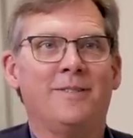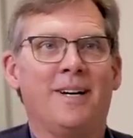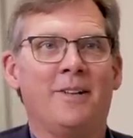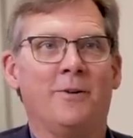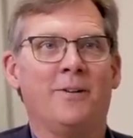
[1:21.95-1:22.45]

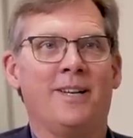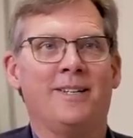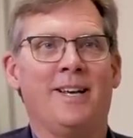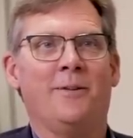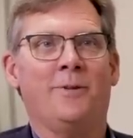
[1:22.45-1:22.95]
and they're looking
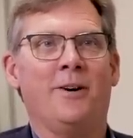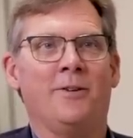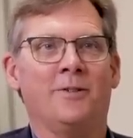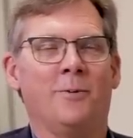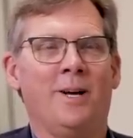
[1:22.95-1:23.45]
to healthcare
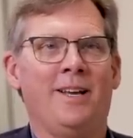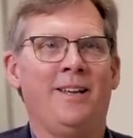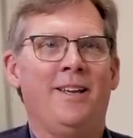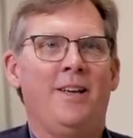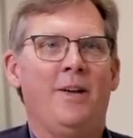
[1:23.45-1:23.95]
as a way
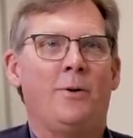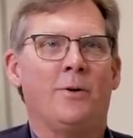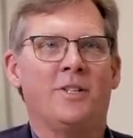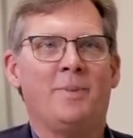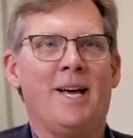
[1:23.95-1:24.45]
to
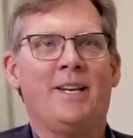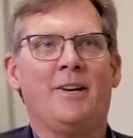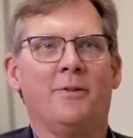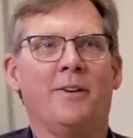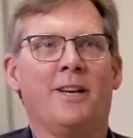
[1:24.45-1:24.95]
expand, and
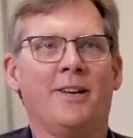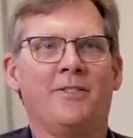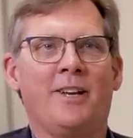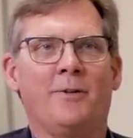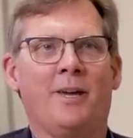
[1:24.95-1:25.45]
they're looking
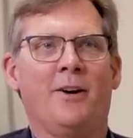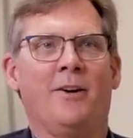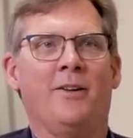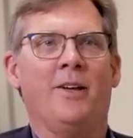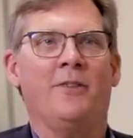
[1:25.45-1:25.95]
as
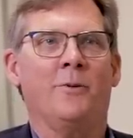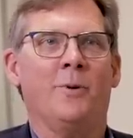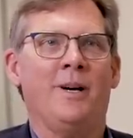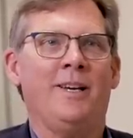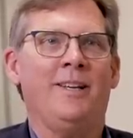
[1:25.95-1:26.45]
healthcare as a
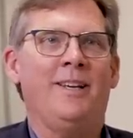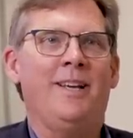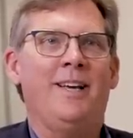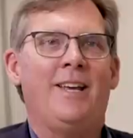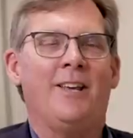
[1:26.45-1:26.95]
way
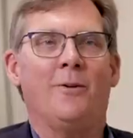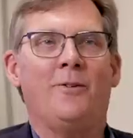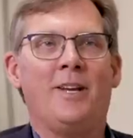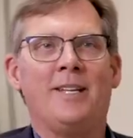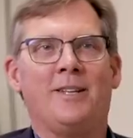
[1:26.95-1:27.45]
you know,
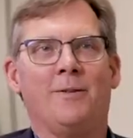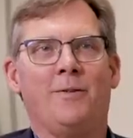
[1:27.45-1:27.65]
to get to the